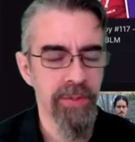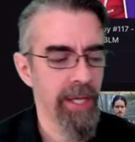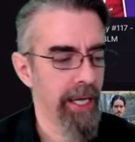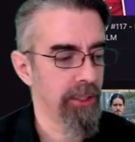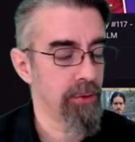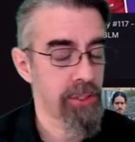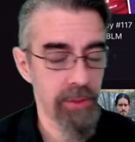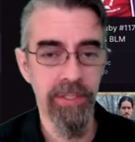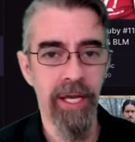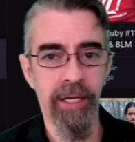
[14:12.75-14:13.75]
and you
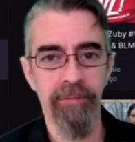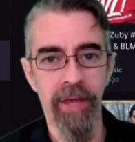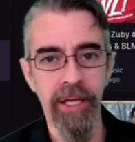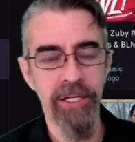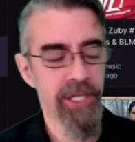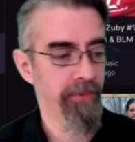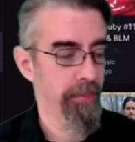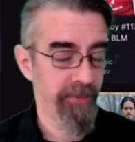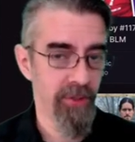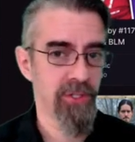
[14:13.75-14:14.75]
should take advantage of them
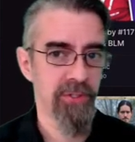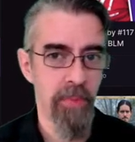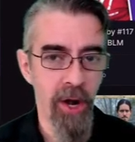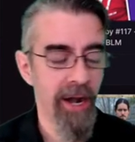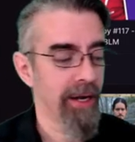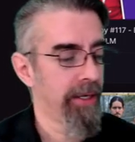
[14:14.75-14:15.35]
if you're smart.